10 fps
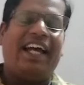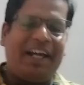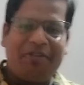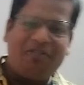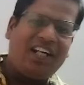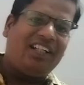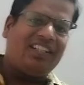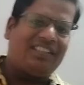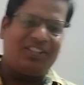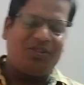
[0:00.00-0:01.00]
Everyone
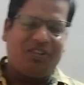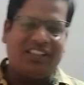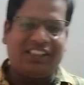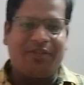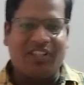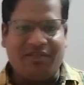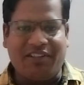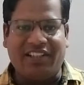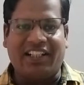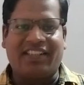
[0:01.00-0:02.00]
teaches you concepts in
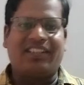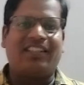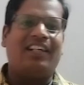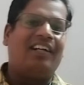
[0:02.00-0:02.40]
physics.